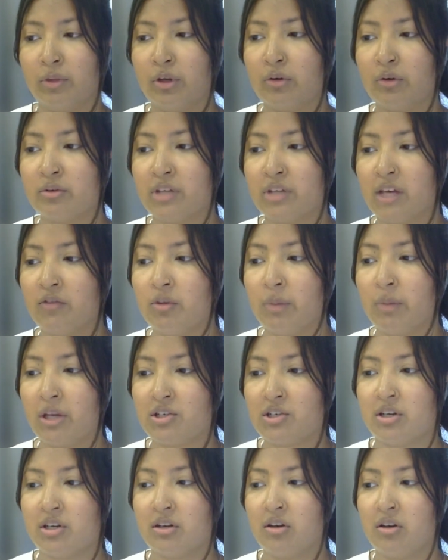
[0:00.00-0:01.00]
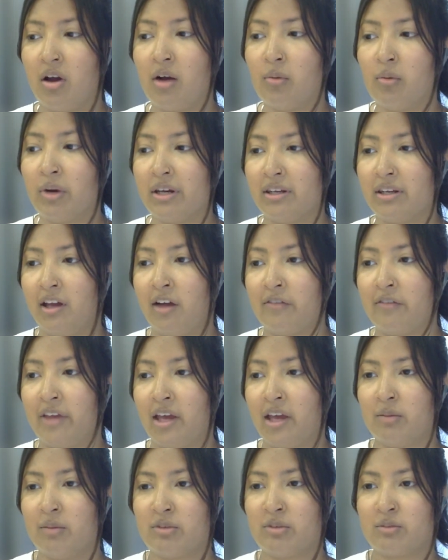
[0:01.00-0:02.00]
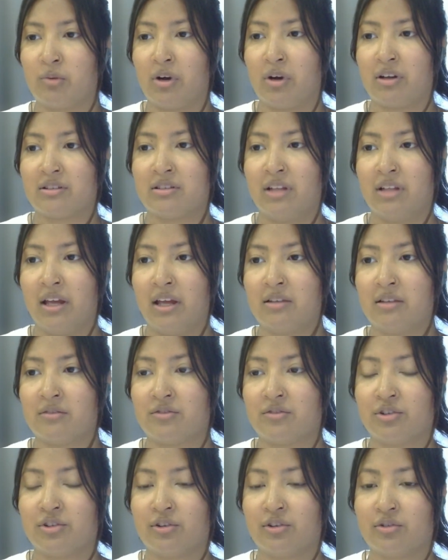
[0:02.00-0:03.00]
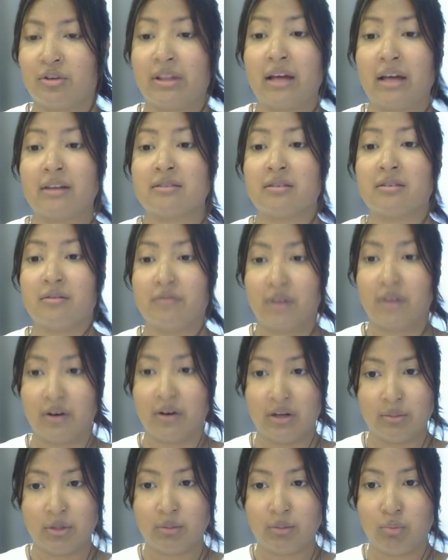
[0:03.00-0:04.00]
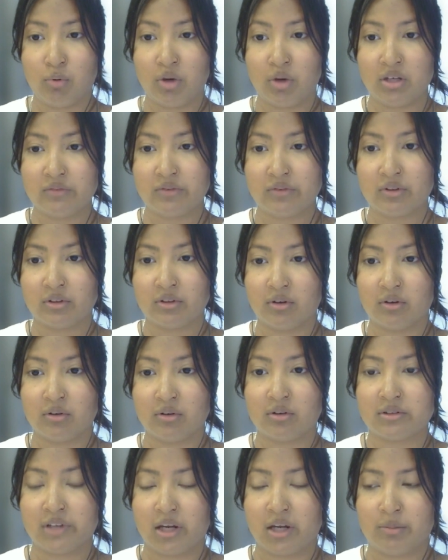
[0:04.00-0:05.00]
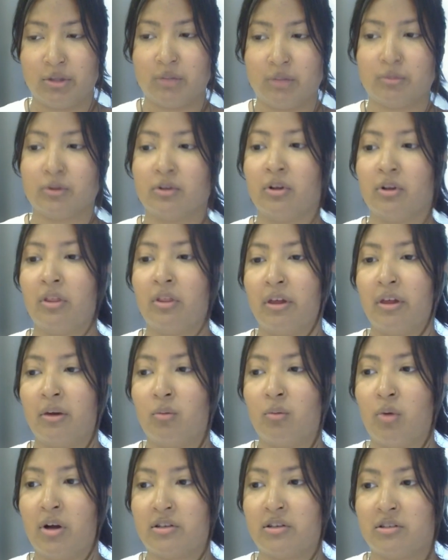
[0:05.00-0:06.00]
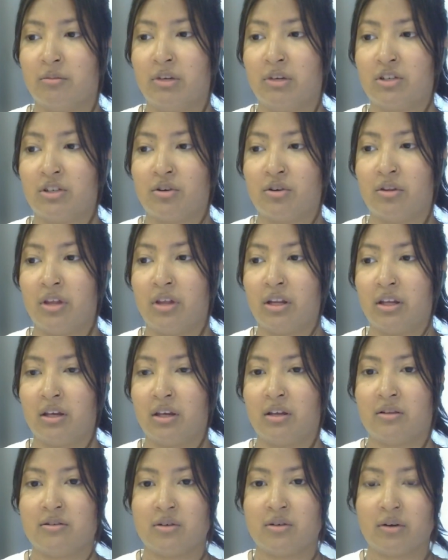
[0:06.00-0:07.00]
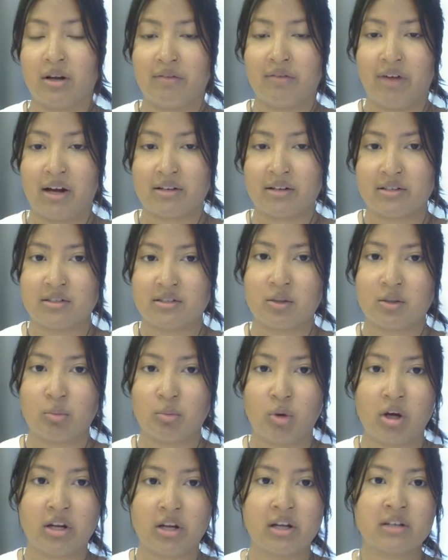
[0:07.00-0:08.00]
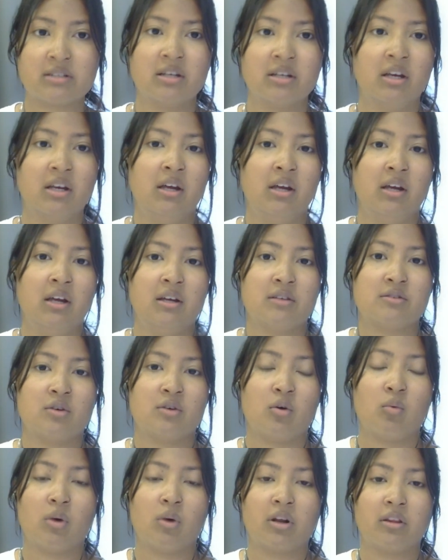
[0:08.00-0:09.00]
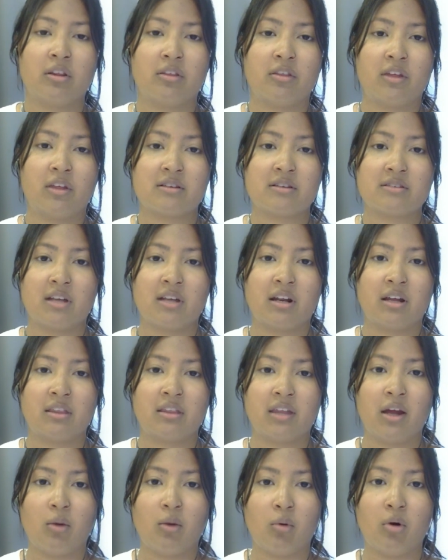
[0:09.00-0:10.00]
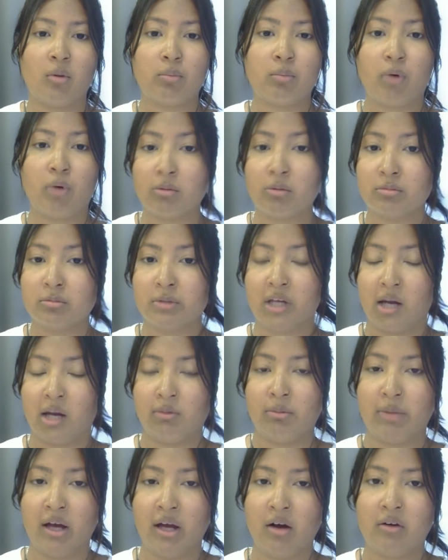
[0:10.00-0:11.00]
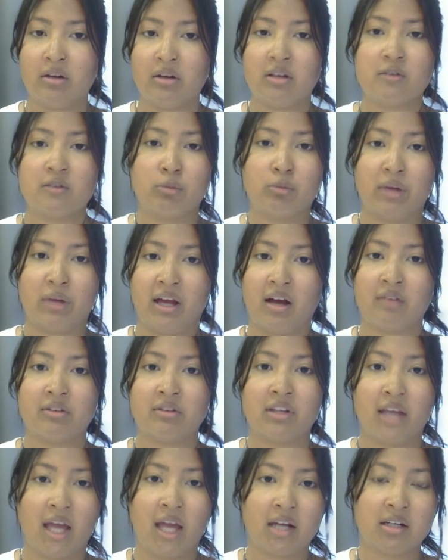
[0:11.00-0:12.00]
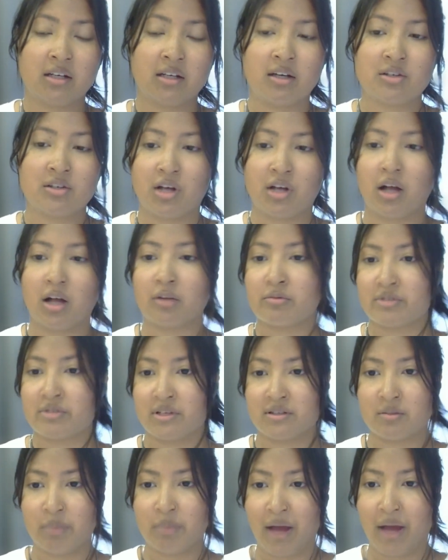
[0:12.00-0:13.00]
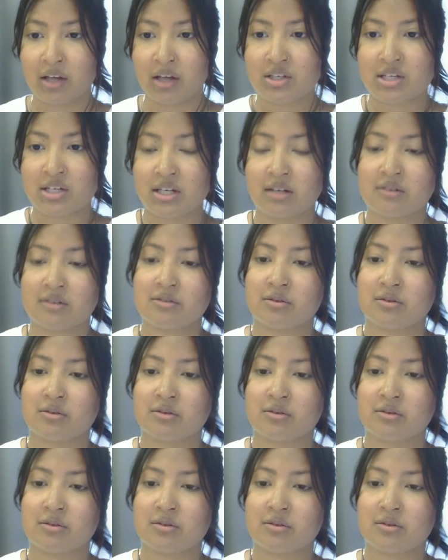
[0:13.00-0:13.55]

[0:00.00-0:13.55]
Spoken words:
Dave, you mentioned not wanting to have cannabis products in the hands of children. That is a very big point for the local Thai people. They want to make sure that kids don't have access to the product. So one of the things that I think will probably come about is what we have in Canada, child-resistant packaging.